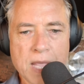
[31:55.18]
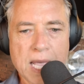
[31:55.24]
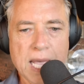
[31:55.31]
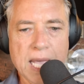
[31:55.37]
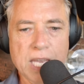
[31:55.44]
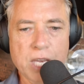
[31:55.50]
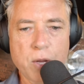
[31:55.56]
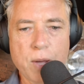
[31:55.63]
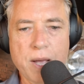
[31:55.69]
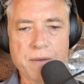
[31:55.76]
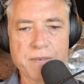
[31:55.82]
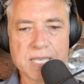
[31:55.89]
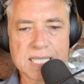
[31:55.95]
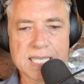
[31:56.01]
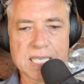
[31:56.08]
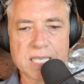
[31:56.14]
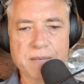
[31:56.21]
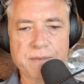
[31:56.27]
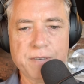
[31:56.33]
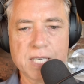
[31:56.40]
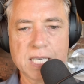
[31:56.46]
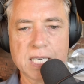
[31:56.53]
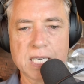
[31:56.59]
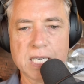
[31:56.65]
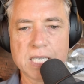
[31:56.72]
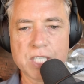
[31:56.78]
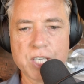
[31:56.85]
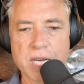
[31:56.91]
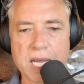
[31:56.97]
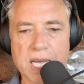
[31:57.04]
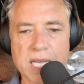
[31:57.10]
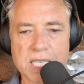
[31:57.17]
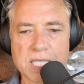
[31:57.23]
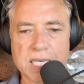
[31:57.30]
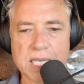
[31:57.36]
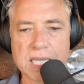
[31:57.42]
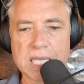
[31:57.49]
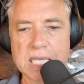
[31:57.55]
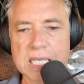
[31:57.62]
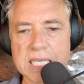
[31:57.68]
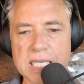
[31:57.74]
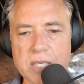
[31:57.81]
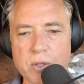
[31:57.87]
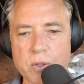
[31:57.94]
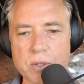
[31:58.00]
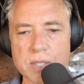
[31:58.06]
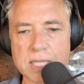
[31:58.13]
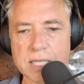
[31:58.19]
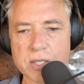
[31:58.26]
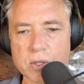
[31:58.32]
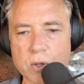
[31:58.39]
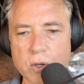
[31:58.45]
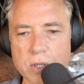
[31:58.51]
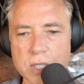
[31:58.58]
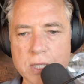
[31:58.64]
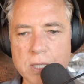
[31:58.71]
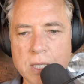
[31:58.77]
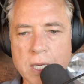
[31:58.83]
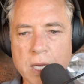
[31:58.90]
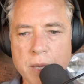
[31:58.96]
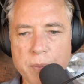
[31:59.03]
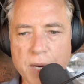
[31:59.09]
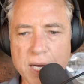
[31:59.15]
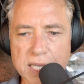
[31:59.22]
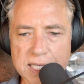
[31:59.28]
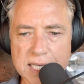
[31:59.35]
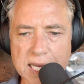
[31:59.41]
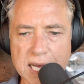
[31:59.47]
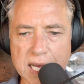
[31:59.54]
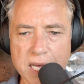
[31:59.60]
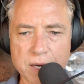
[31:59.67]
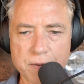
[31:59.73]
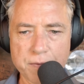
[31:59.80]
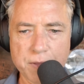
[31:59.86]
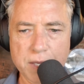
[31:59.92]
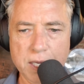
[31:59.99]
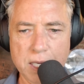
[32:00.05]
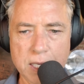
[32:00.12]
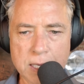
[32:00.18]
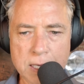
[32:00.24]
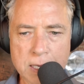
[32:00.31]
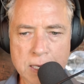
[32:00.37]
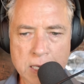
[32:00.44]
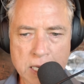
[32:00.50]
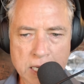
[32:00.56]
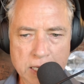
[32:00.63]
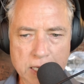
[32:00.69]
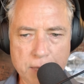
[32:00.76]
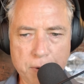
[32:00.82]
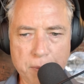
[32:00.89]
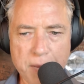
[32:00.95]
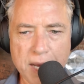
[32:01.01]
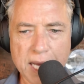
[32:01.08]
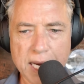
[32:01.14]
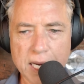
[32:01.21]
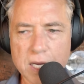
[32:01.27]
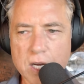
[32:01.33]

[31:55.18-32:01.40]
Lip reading: And you have a significant change in the legal discourse by the start of the diplomatic